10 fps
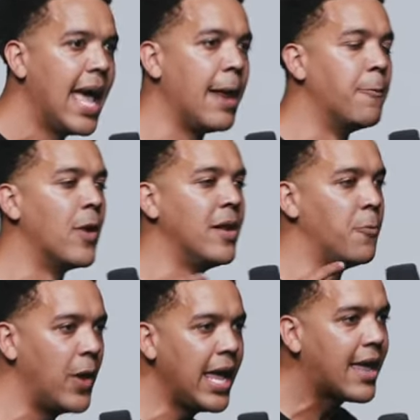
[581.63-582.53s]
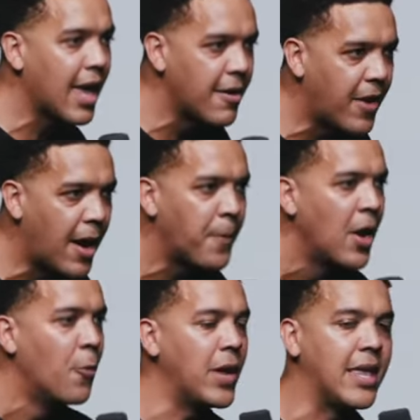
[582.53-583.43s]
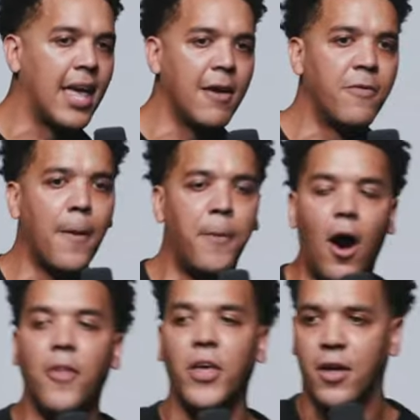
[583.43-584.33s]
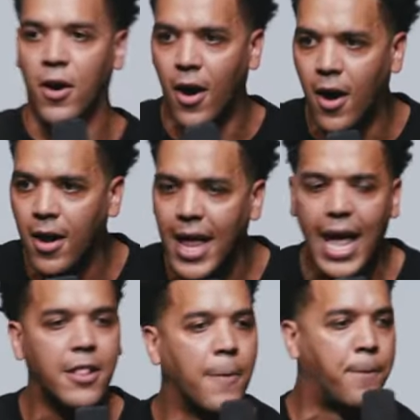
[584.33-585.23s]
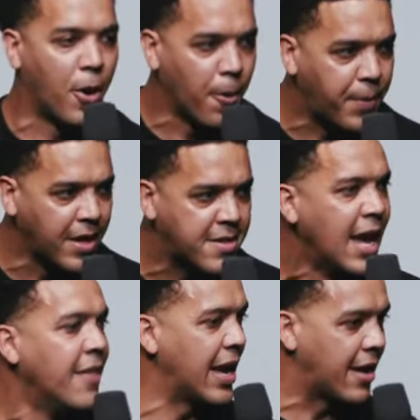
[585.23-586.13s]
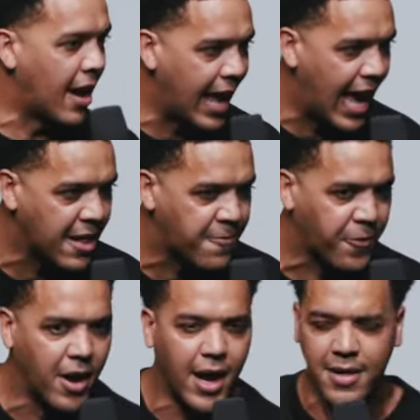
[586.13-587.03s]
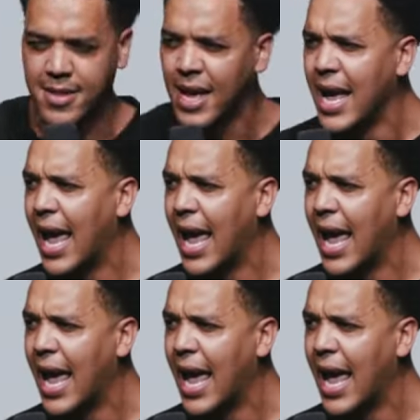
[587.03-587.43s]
And when we give up, we give up on the call and the purpose that God has for us.